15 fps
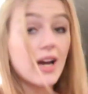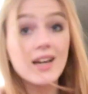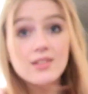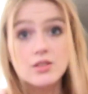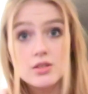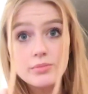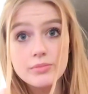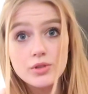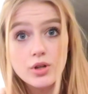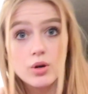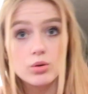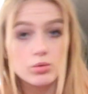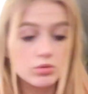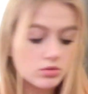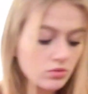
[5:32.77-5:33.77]
add some
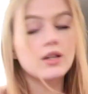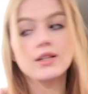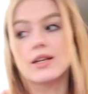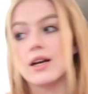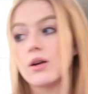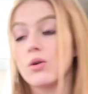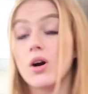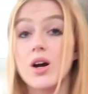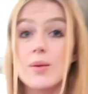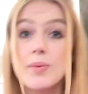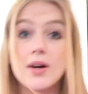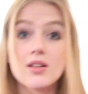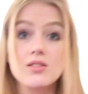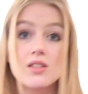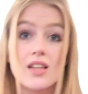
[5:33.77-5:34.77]
salt. Now I
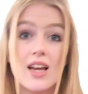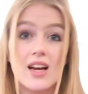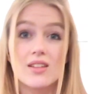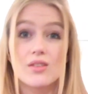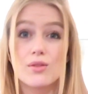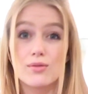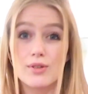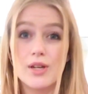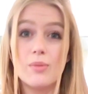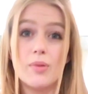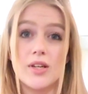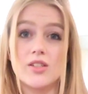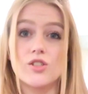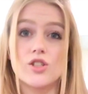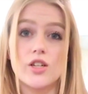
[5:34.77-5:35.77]
personally add 3
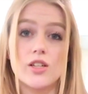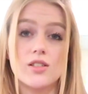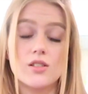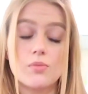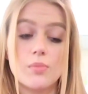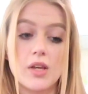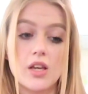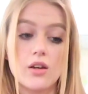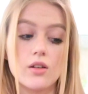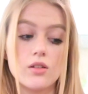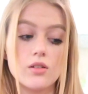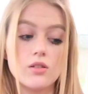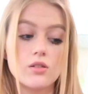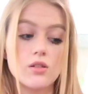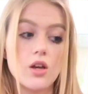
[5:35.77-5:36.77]
pinches
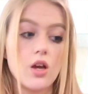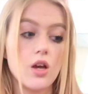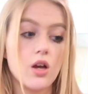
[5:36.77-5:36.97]
because